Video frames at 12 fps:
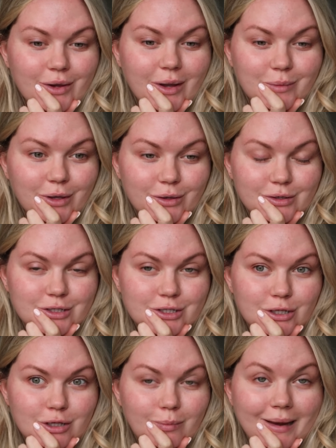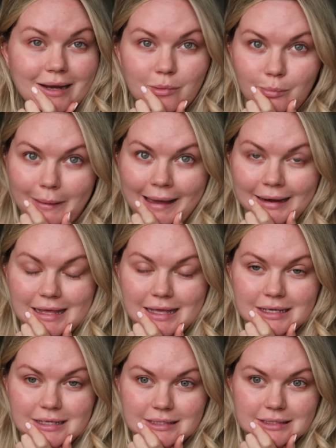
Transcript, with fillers: I'm going to Blenheim Palace